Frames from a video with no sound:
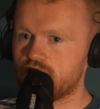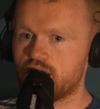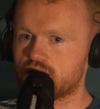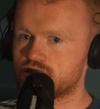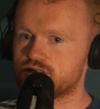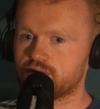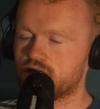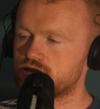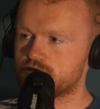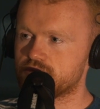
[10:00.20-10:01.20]
Yeah,
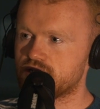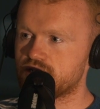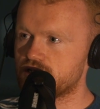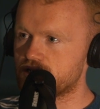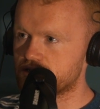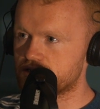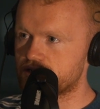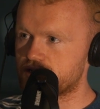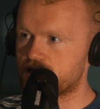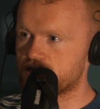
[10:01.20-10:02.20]
100%.
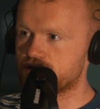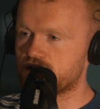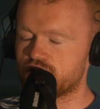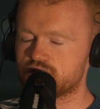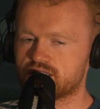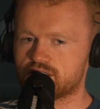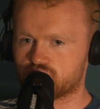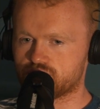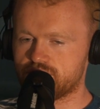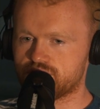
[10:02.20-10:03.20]
Yeah. And I know it sounds
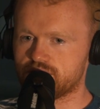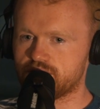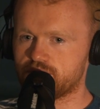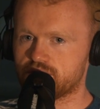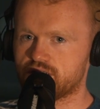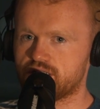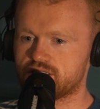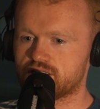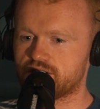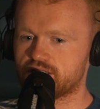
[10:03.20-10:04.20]
cringy, but
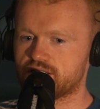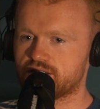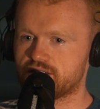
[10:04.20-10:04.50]
it's like